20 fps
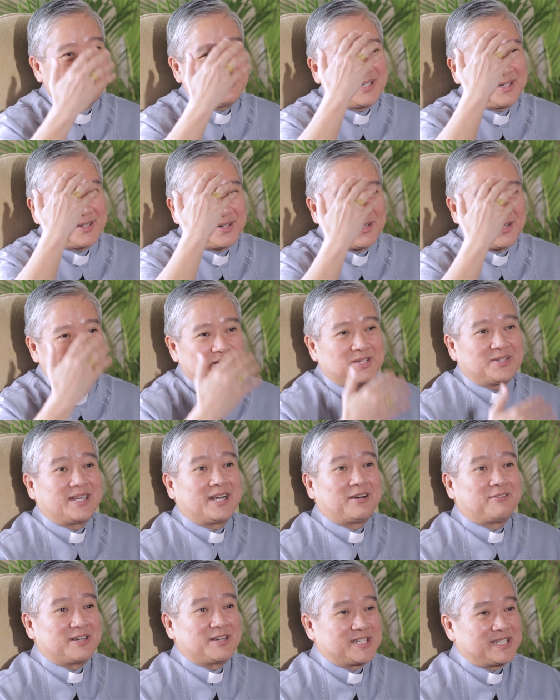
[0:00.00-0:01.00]
of the cross on
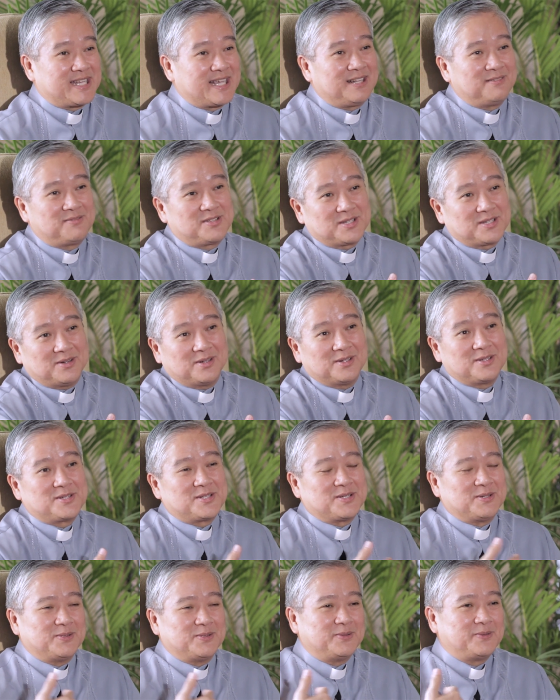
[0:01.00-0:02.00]
ourselves
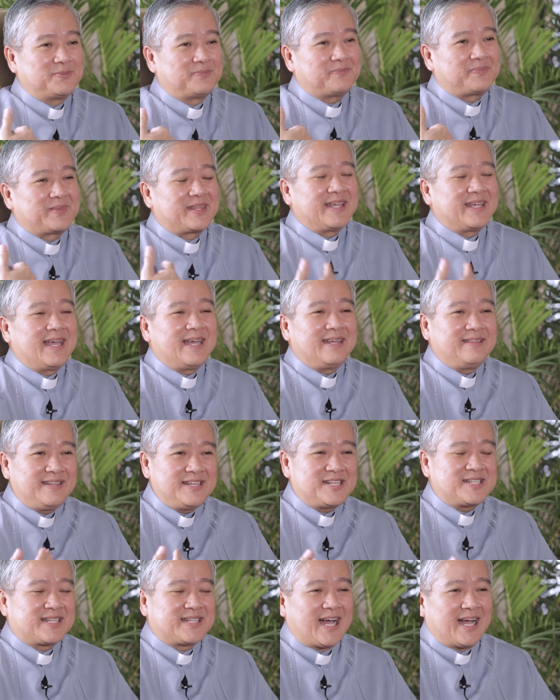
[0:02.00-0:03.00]
also. And
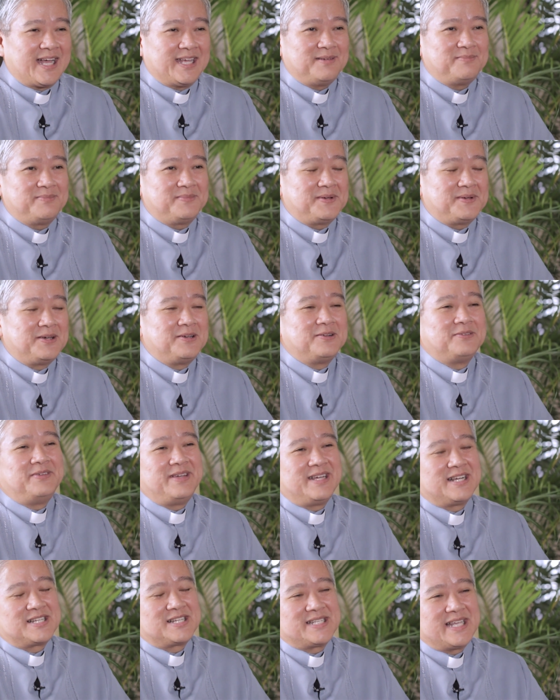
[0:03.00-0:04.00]
this time,
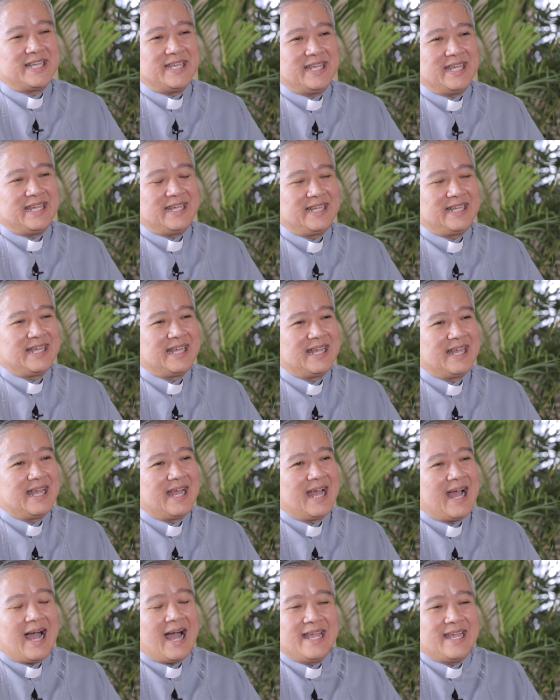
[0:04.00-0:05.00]
we are
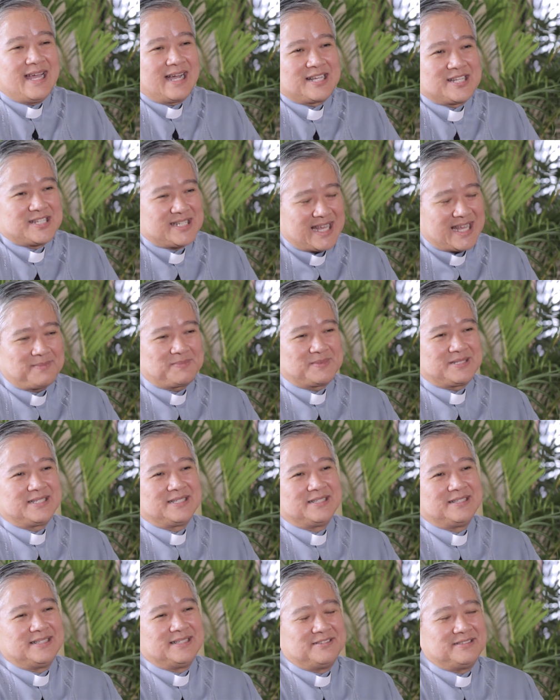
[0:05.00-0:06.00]
saying, I accept
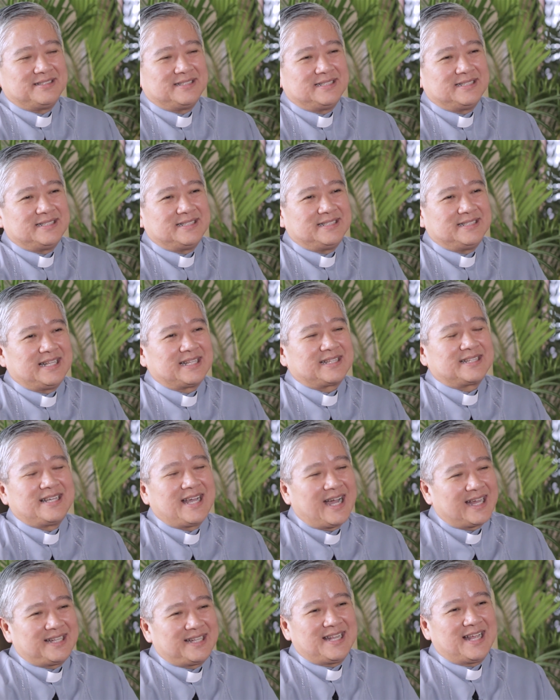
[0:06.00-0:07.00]
that
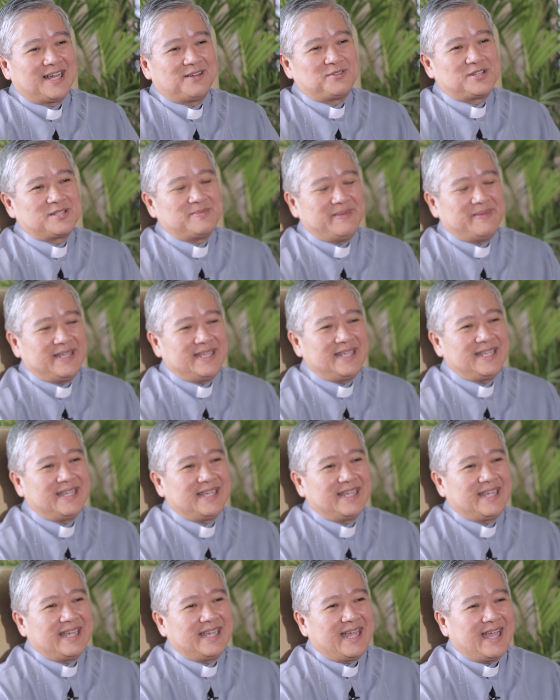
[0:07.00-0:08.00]
God loves me
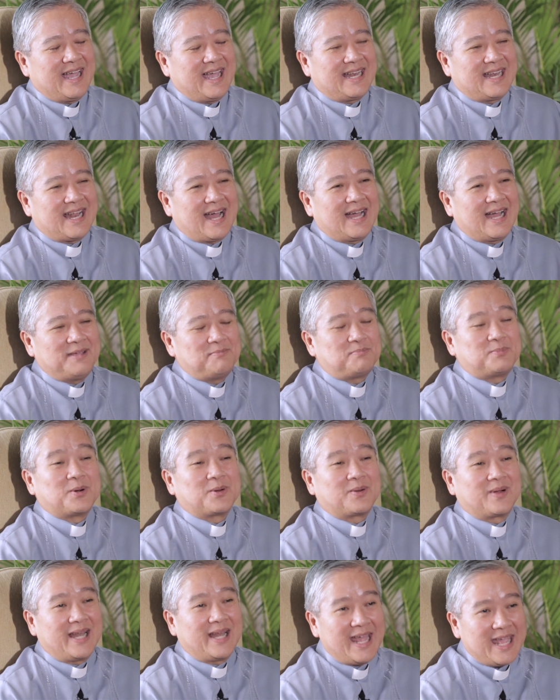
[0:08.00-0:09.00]
and I
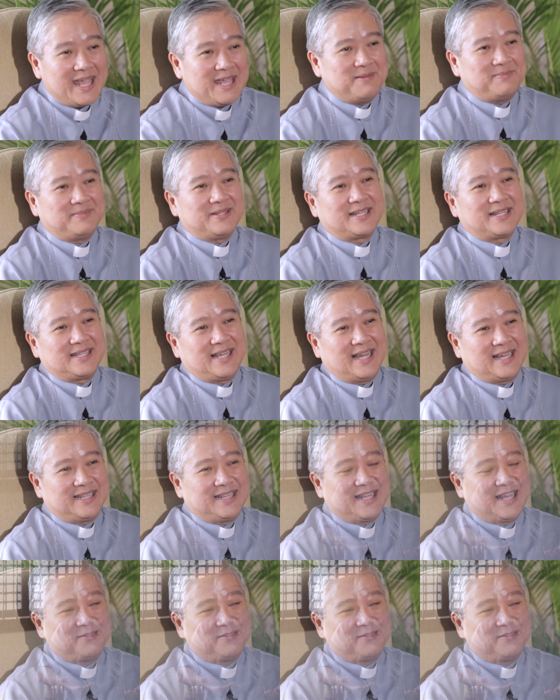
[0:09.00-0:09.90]
proclaim that God